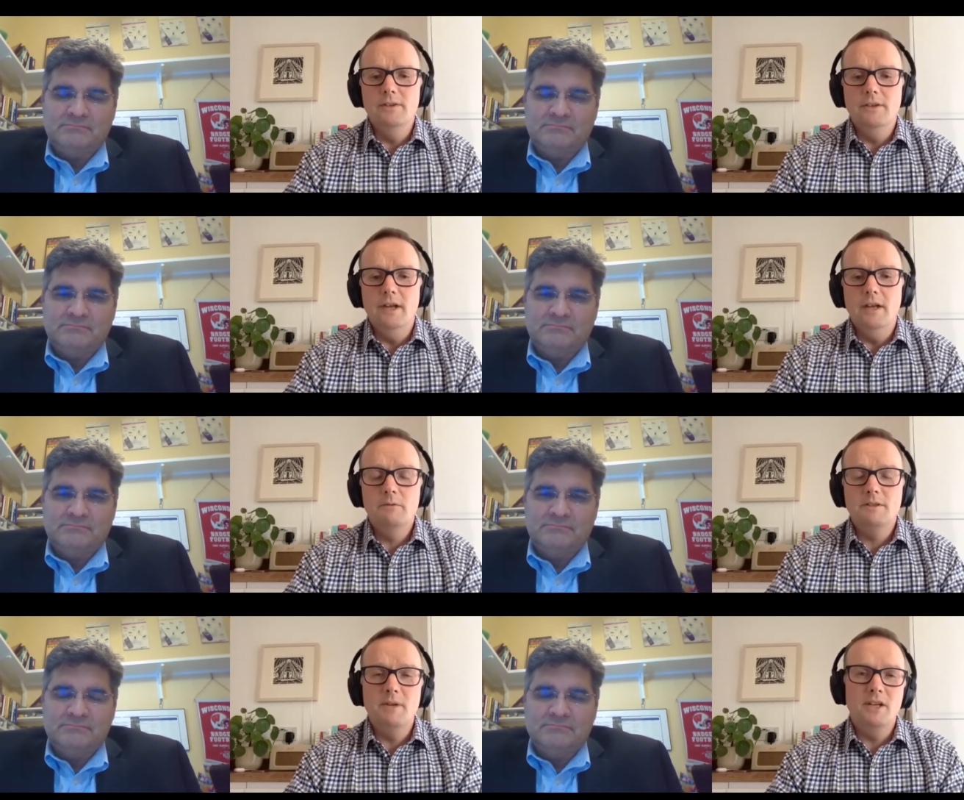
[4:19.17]
Speaker 1: today,
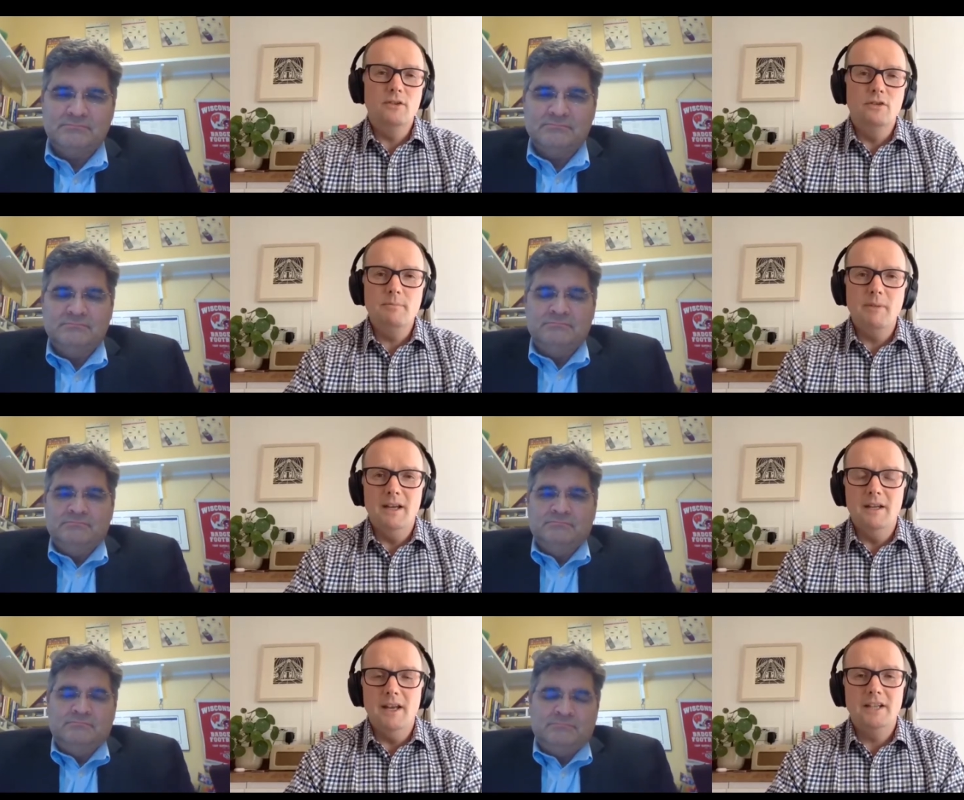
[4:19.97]
it's being used by
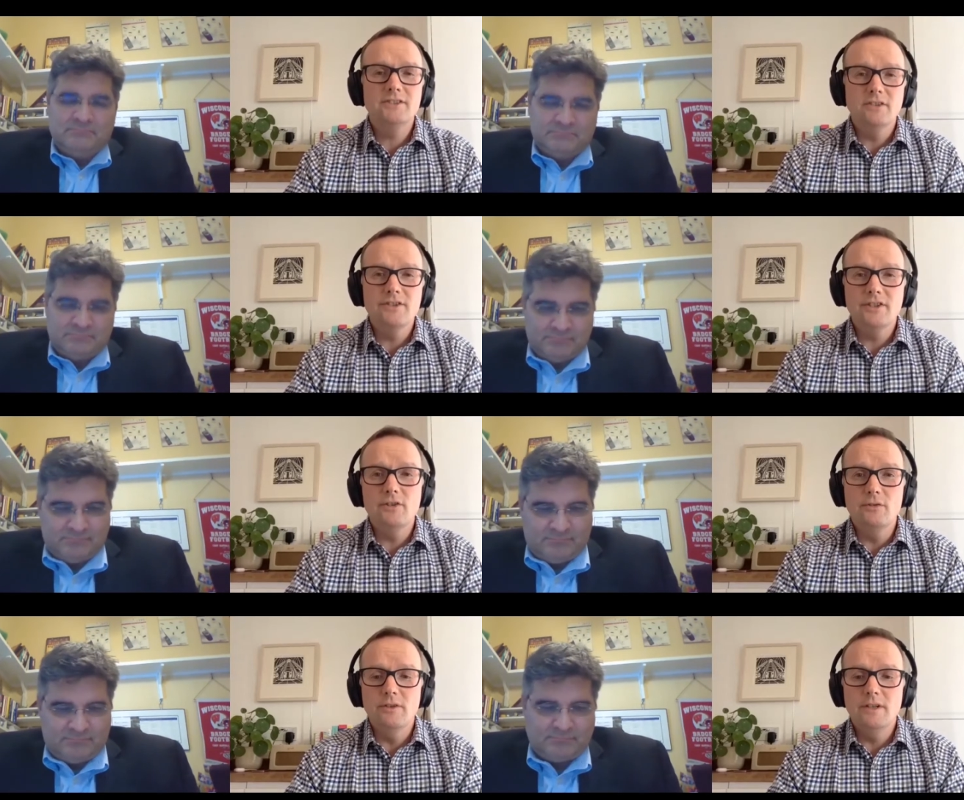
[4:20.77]
a national
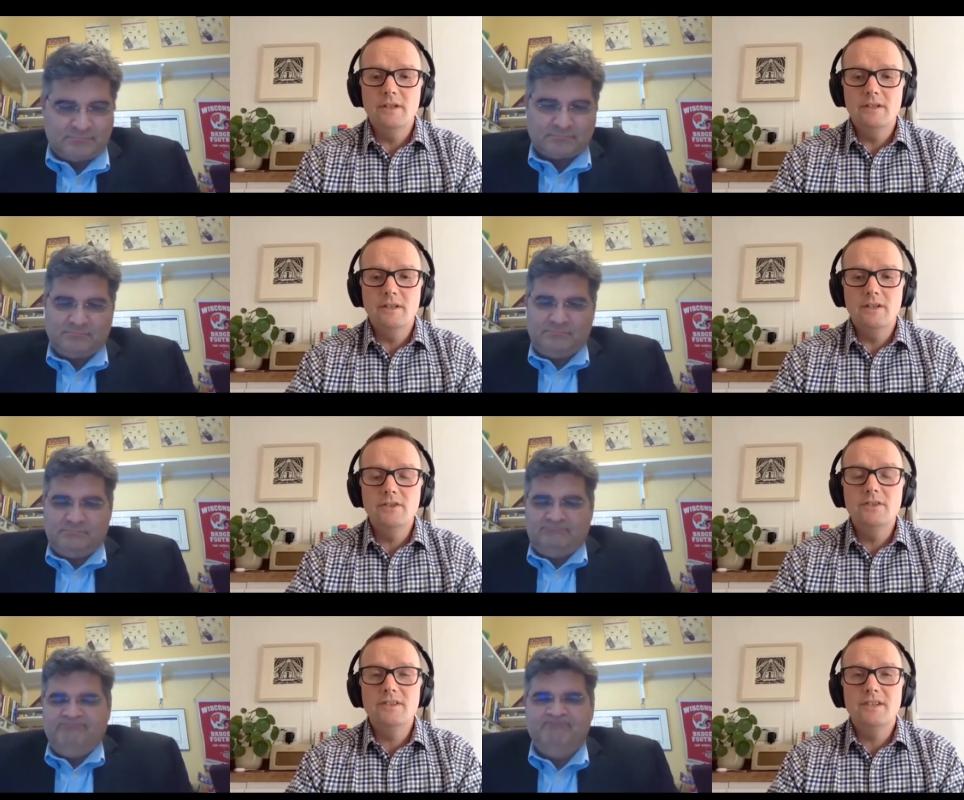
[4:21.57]
security
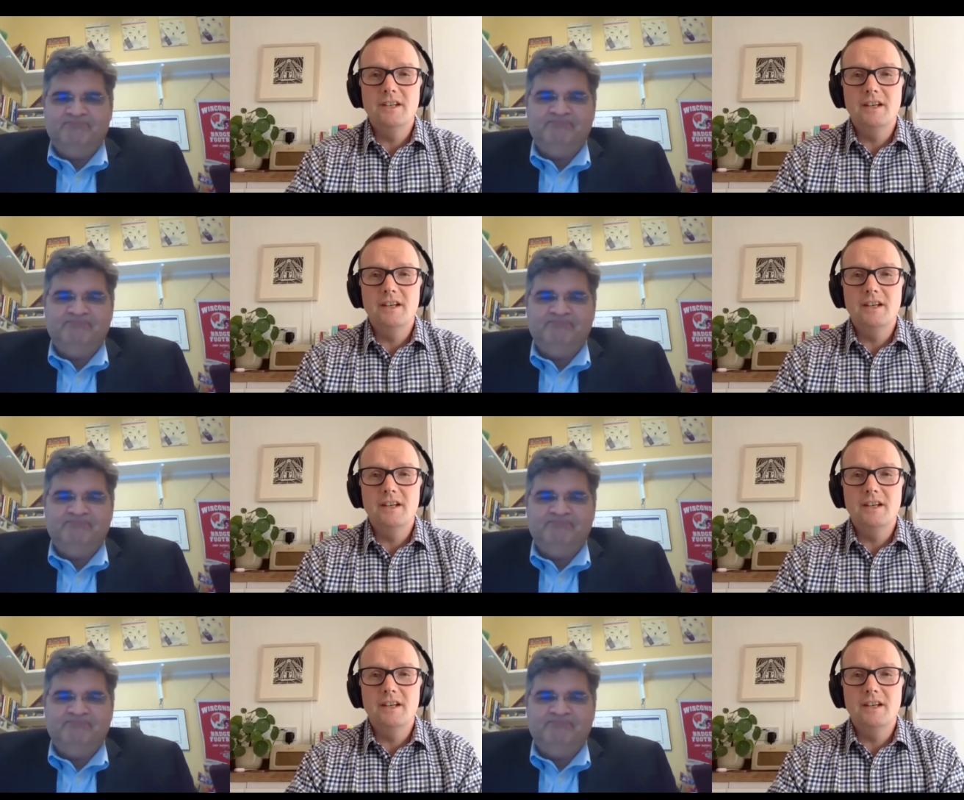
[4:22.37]
agency.